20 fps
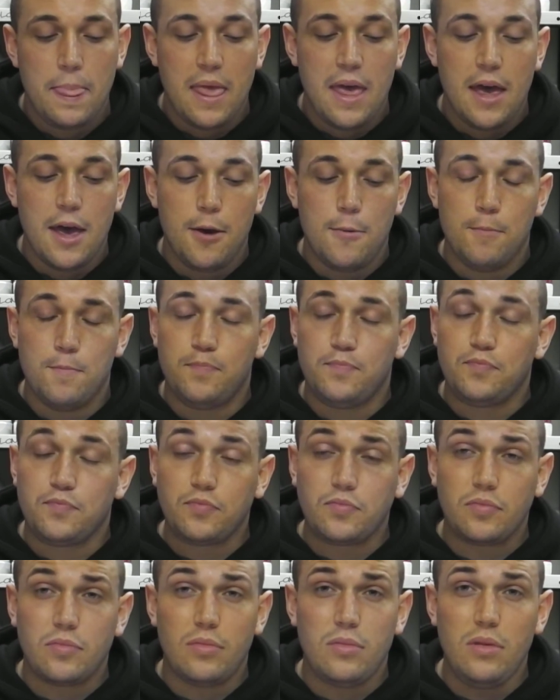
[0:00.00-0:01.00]
And
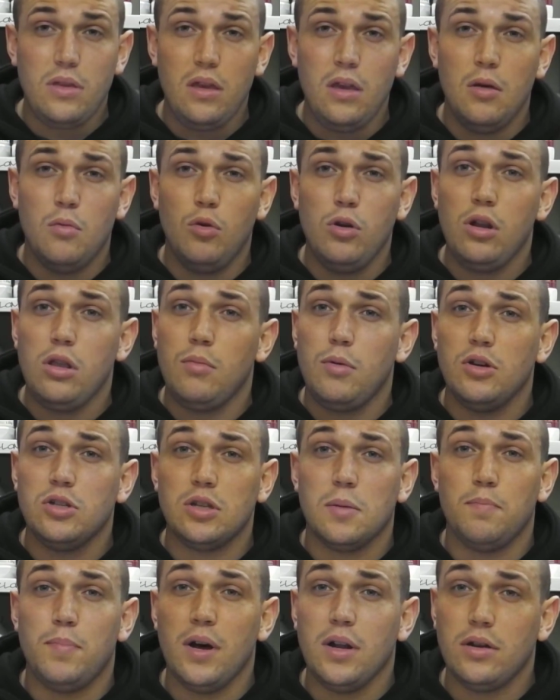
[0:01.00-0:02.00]
one of the
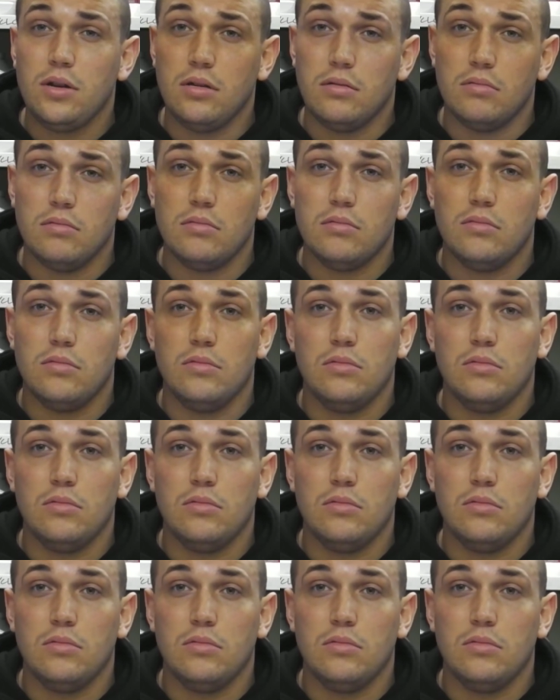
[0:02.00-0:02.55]
most abundant